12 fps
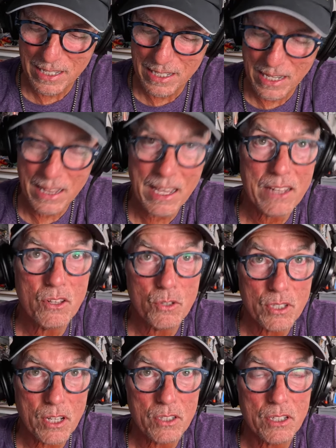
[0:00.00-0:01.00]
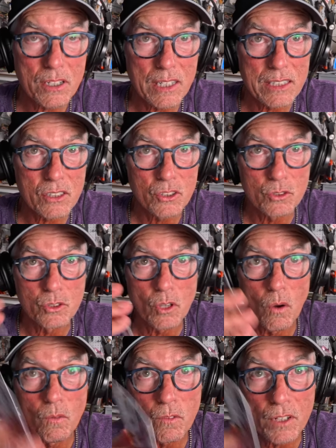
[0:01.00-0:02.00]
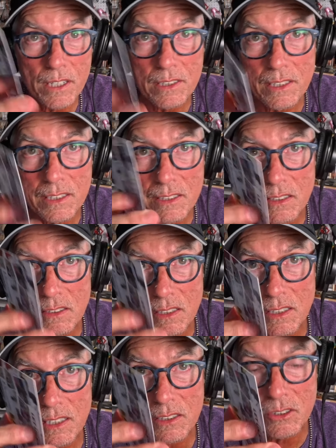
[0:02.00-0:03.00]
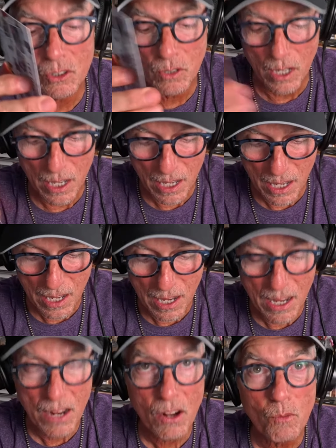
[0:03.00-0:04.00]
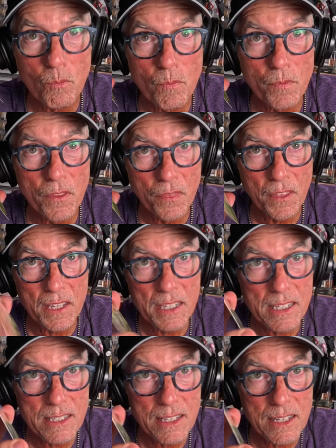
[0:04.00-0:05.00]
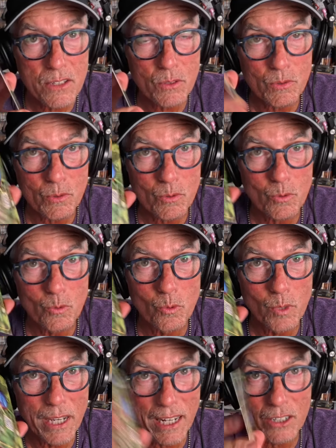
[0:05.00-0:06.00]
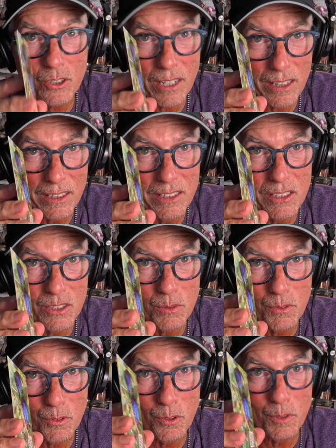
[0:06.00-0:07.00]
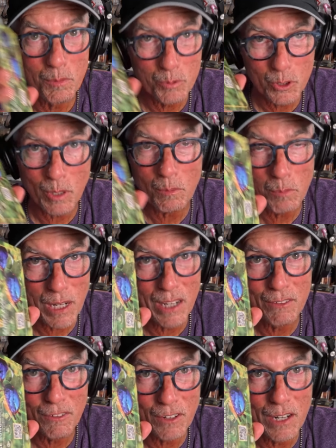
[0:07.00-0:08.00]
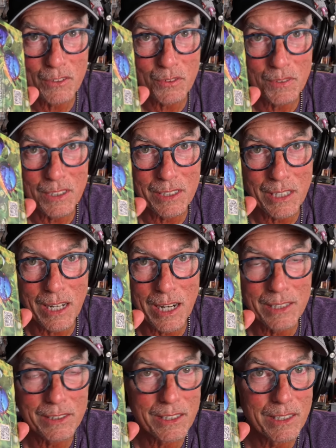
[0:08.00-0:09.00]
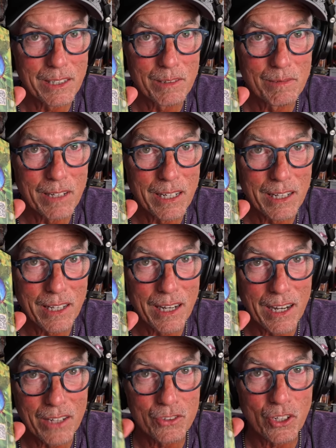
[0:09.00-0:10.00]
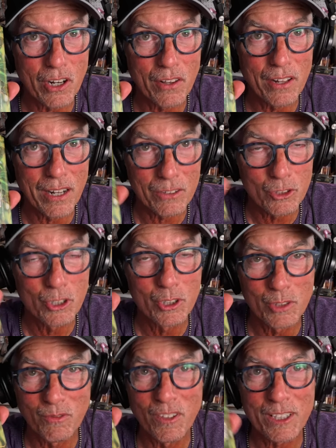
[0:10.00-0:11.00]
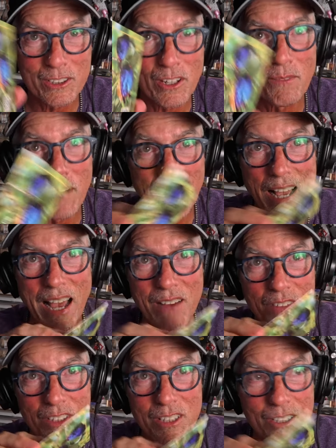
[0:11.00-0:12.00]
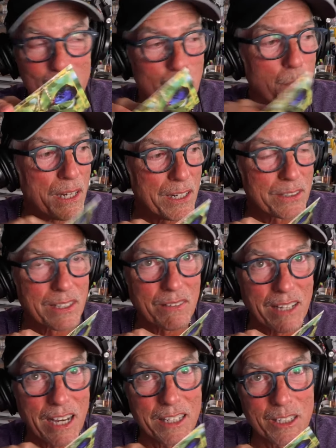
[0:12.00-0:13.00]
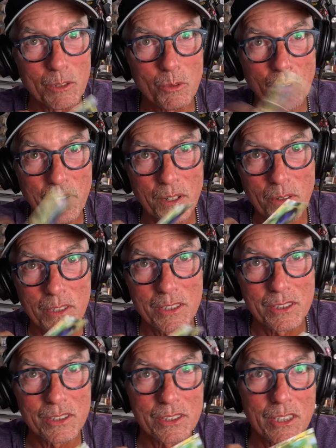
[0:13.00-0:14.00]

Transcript: And they do sell sunglasses, too. Don't forget, they sell sunglasses, too. The thing is we got to try the lenses before we start buying frames from these guys. And the odds are that I'll just pick about a half a dozen pairs I've got here with their lenses.